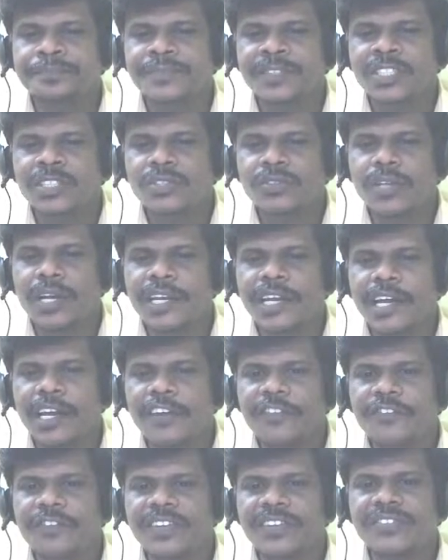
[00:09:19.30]
So here
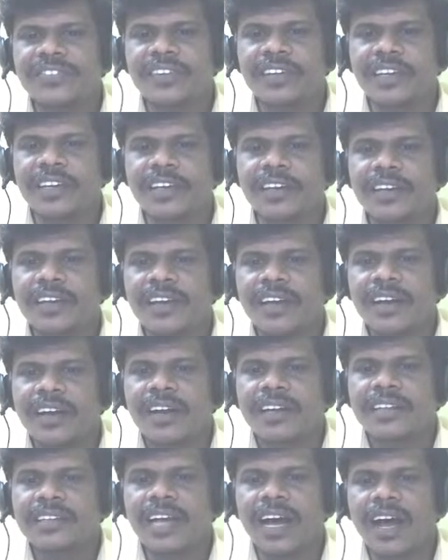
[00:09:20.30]
if we see
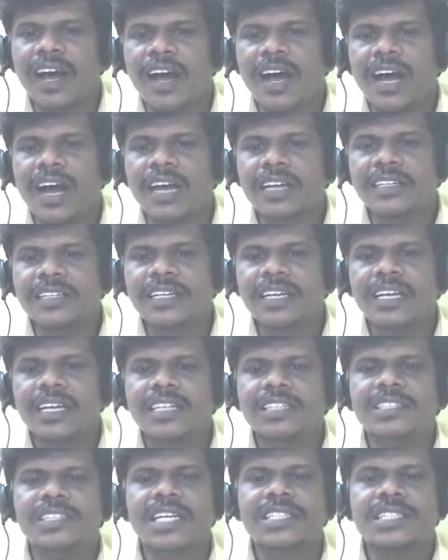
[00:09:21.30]
the heart,
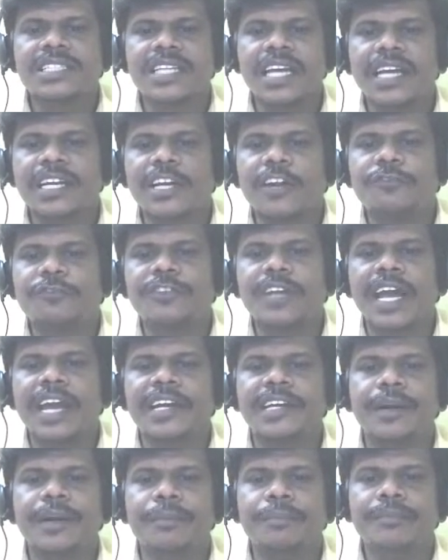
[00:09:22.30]
just a rough
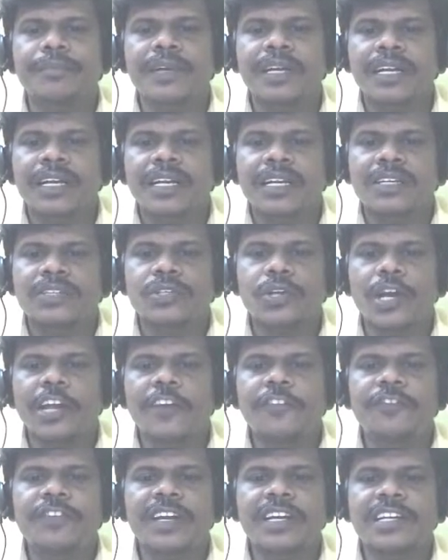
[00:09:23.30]
diagram. So if
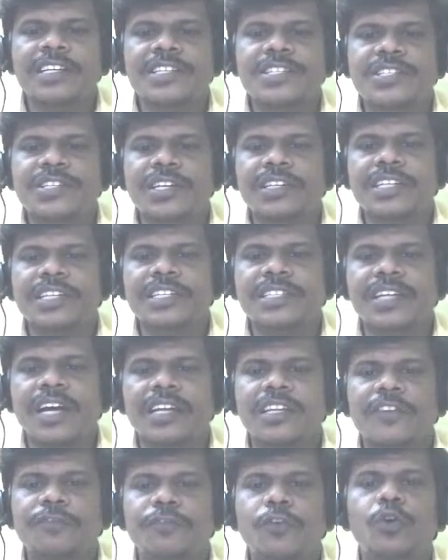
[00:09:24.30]
we consider these are the
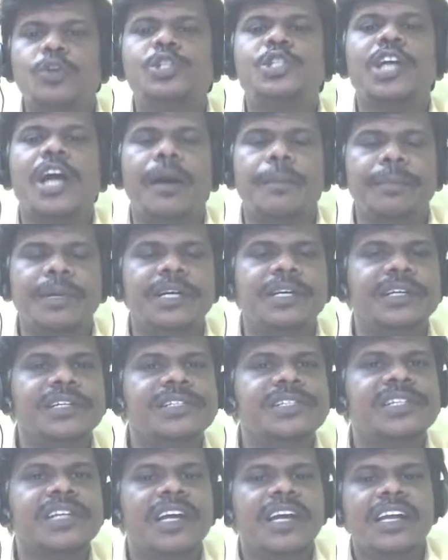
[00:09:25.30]
4
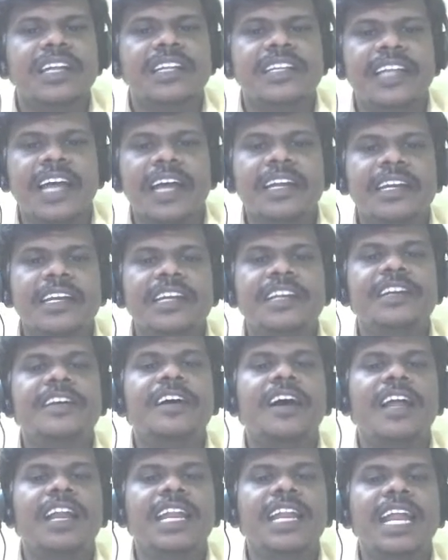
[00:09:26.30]
chambers, then here
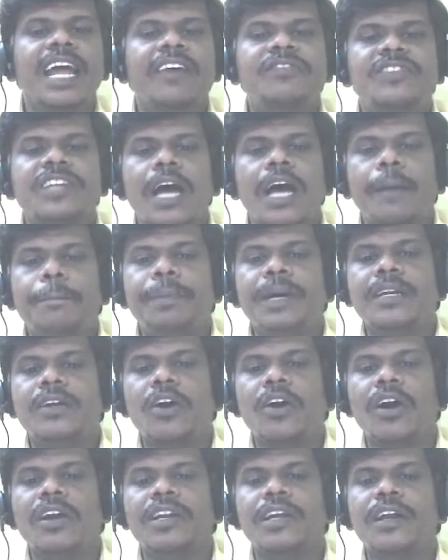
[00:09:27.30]
left upper
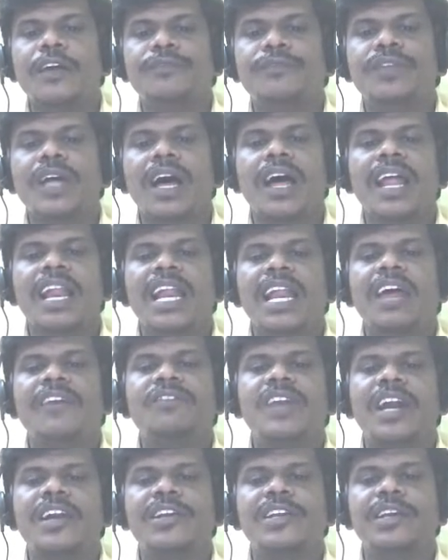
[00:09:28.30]
corner of the left
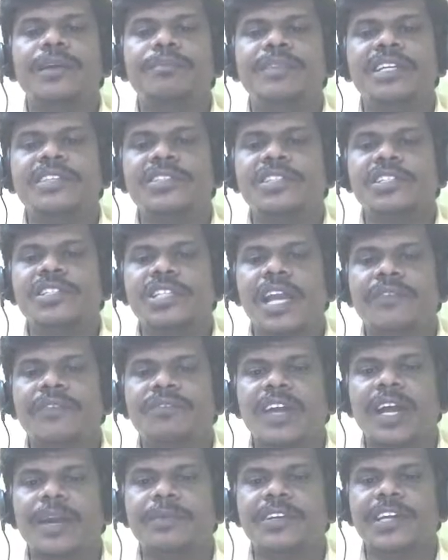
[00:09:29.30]
atrium. This is left
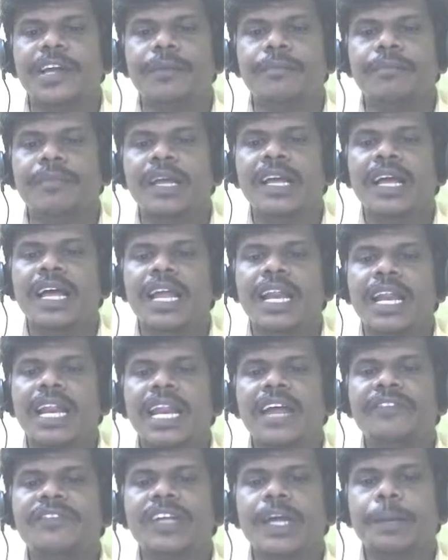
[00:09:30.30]
atrium,
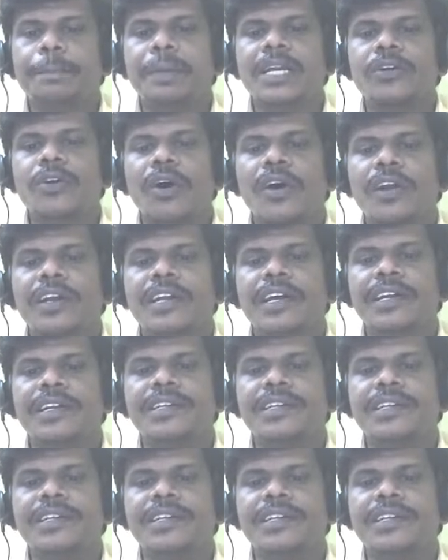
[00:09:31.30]
left upper corner.